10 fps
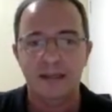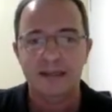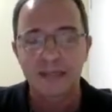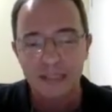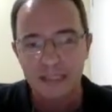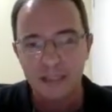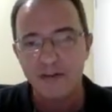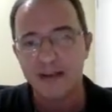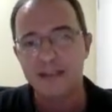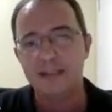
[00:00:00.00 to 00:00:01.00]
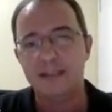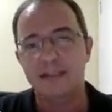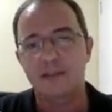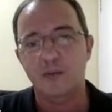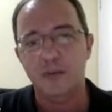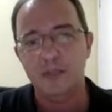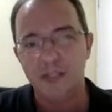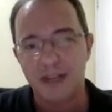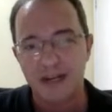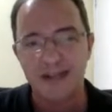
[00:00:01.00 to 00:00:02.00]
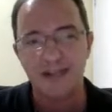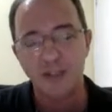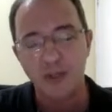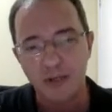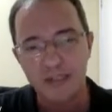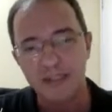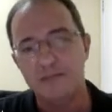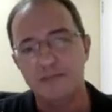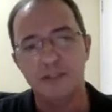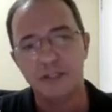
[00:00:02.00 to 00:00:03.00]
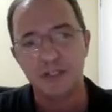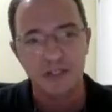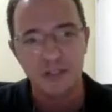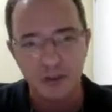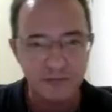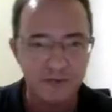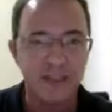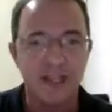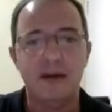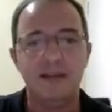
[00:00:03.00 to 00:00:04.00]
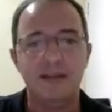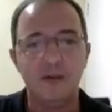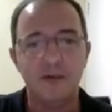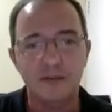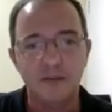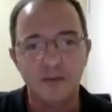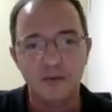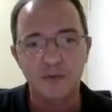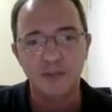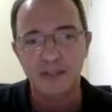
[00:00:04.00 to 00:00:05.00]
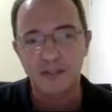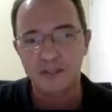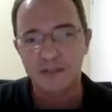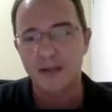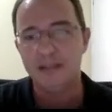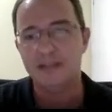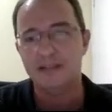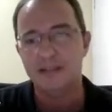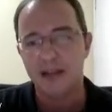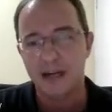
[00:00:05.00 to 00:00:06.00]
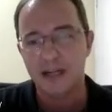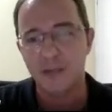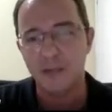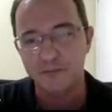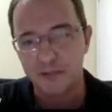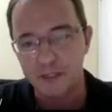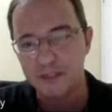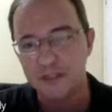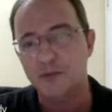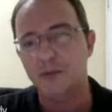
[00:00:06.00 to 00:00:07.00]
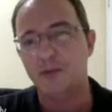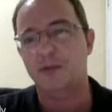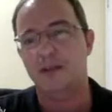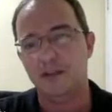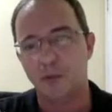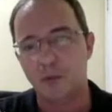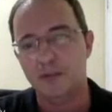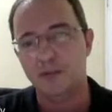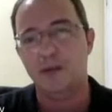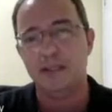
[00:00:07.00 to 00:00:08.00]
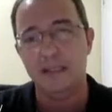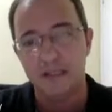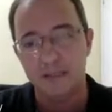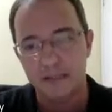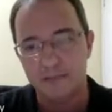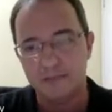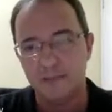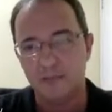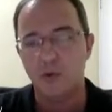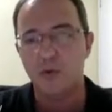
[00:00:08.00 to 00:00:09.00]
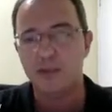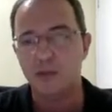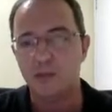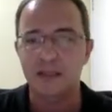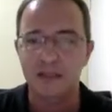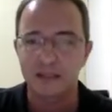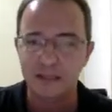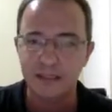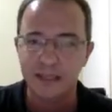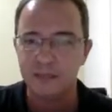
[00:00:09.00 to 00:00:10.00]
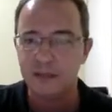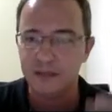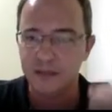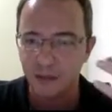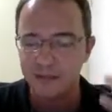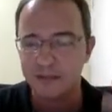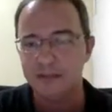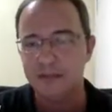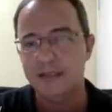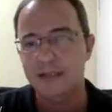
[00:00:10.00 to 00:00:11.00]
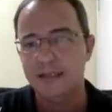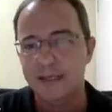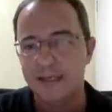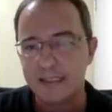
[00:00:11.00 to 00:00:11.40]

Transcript: These devices, which are noisy versions of adiabatic quantum computation, right, are referred to as quantum annealers. So quantum annealers can be thought as